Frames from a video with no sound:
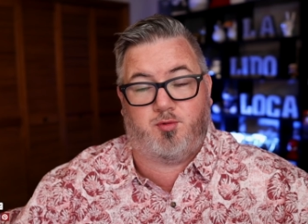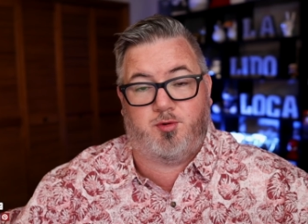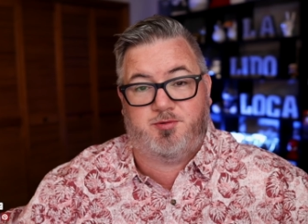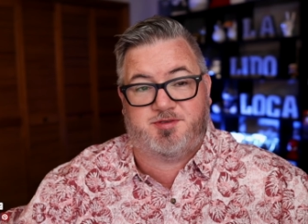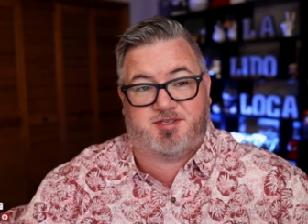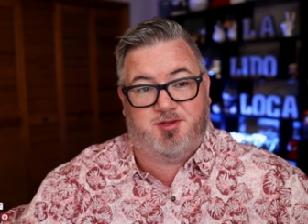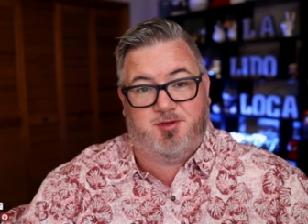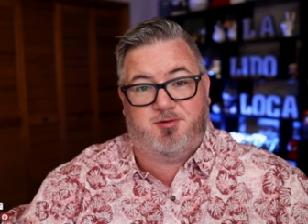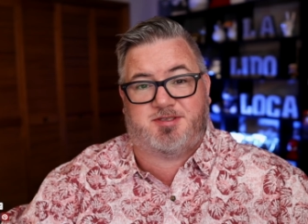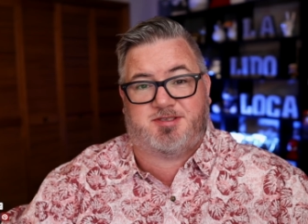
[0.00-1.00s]
Cruise
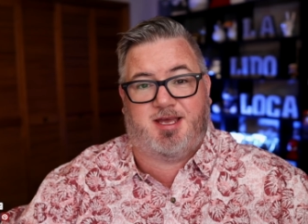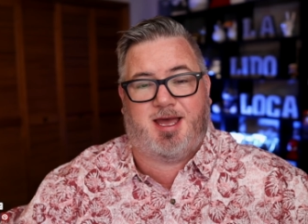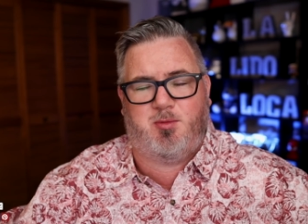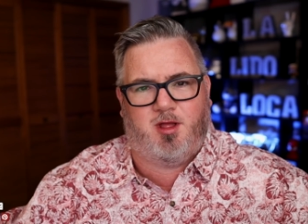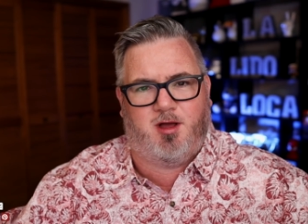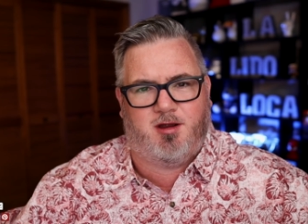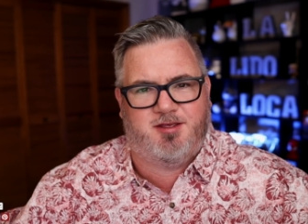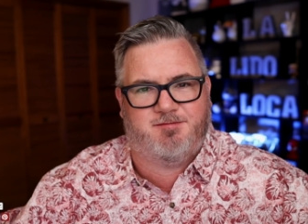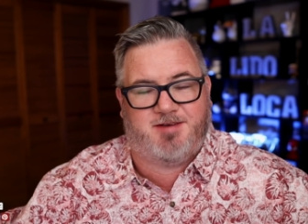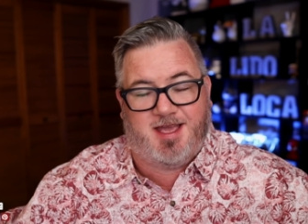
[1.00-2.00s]
news time. Well, are
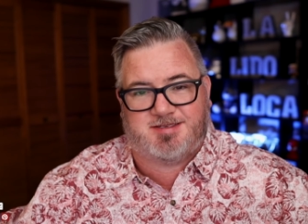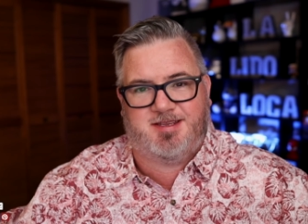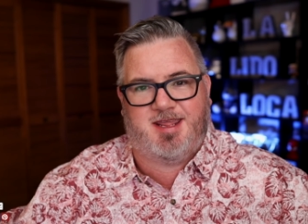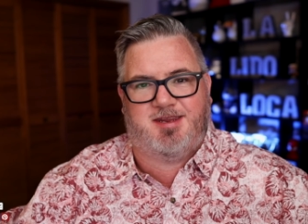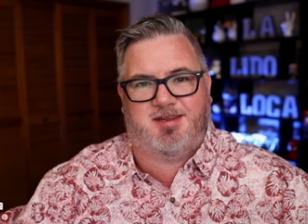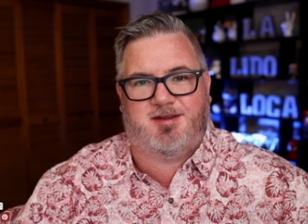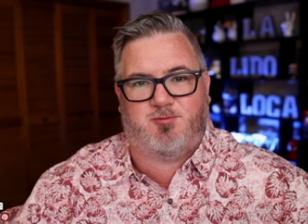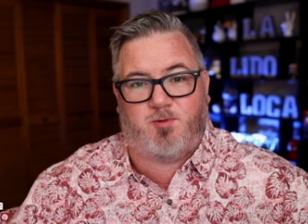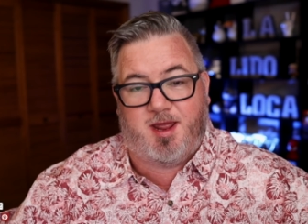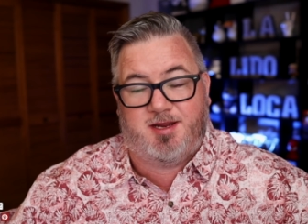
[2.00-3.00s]
you vaccinated
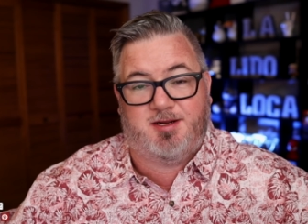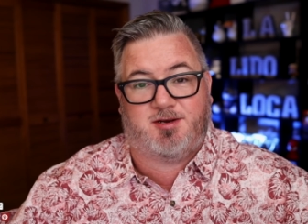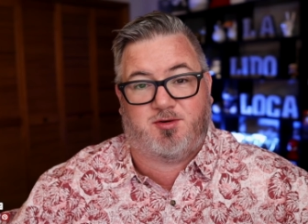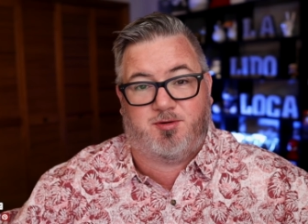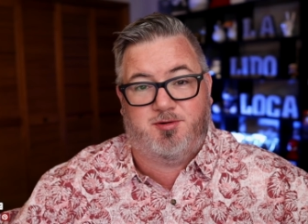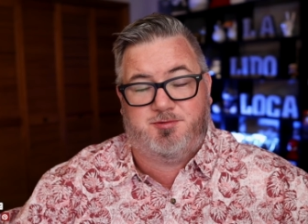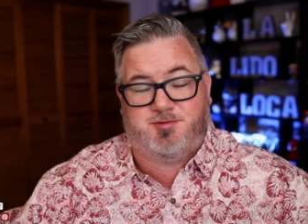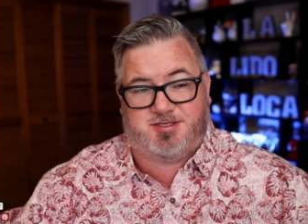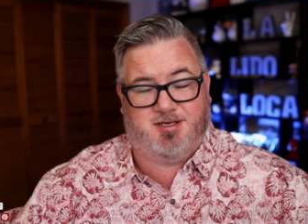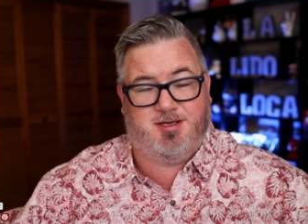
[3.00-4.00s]
and ready to
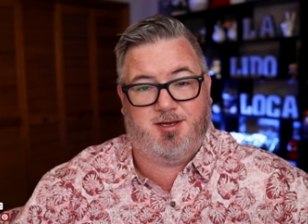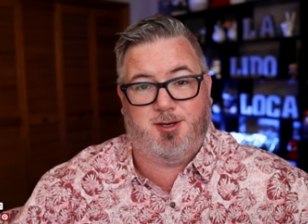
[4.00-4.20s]
cruise?